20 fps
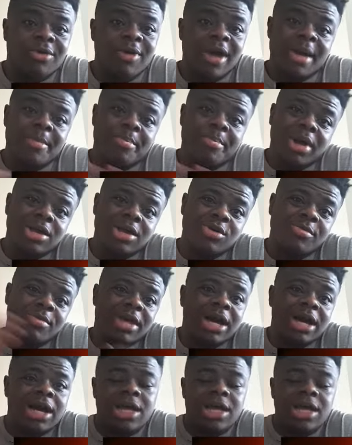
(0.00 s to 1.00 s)
Tyga Rap
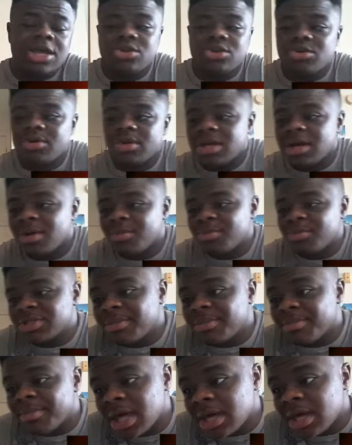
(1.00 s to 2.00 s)
probably gonna be alright. You know he
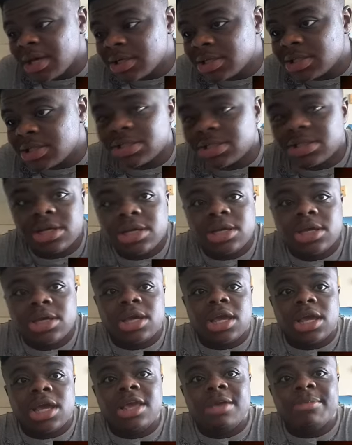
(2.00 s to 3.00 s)
come with some bangers
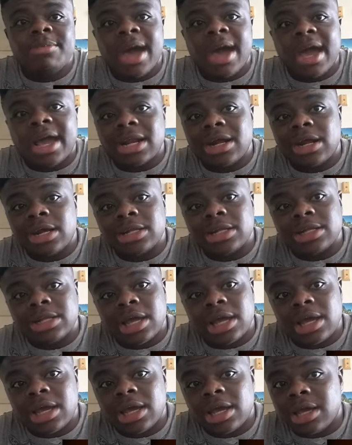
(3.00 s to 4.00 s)
and he back and
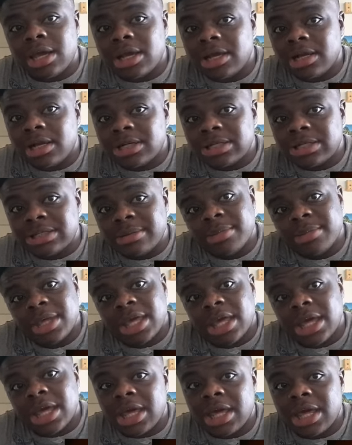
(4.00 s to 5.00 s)
everything.
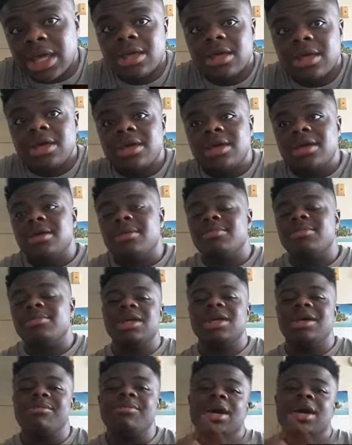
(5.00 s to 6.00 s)
But yeah.
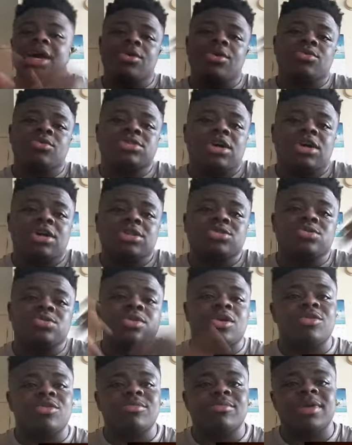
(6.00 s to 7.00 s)
But yeah, man, I ain't gonna
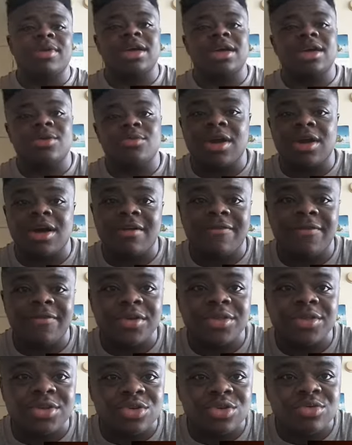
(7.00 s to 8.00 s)
talk too long, man.
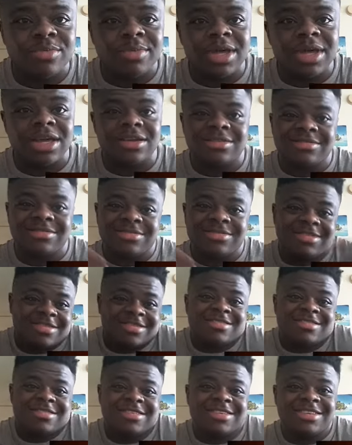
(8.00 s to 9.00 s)
Without further ado, man,
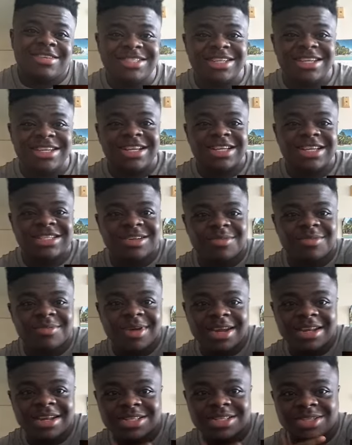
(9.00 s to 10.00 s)
shit,
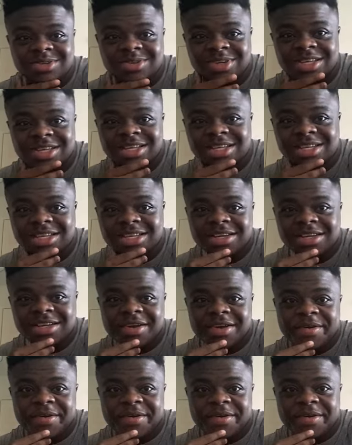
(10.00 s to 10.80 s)
let's jump right into it.